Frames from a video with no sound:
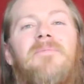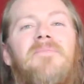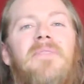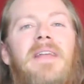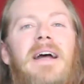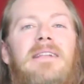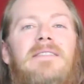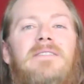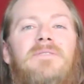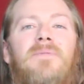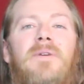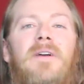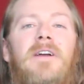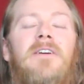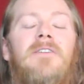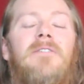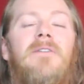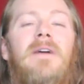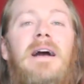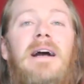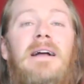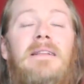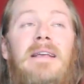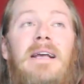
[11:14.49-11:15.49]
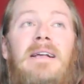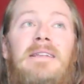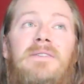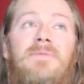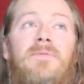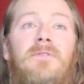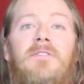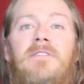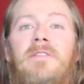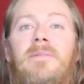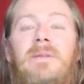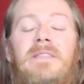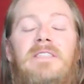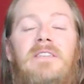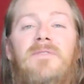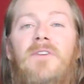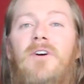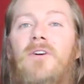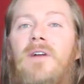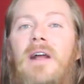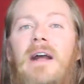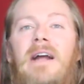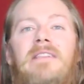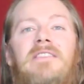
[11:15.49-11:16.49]
That's where, uh, yes, we're in the midst of
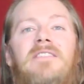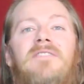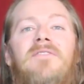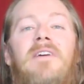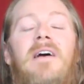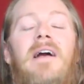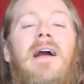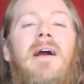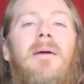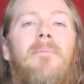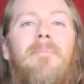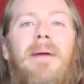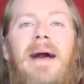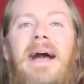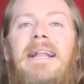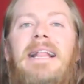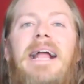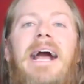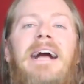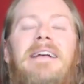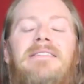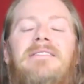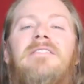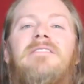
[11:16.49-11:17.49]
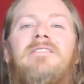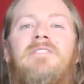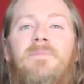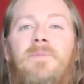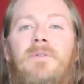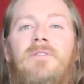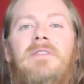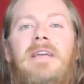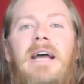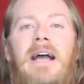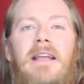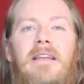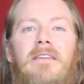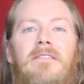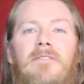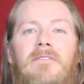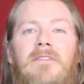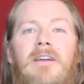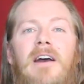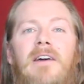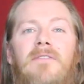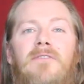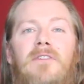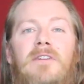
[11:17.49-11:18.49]
all kinds of badass spectacular
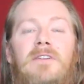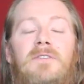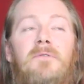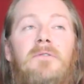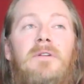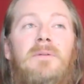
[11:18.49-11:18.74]
coverage.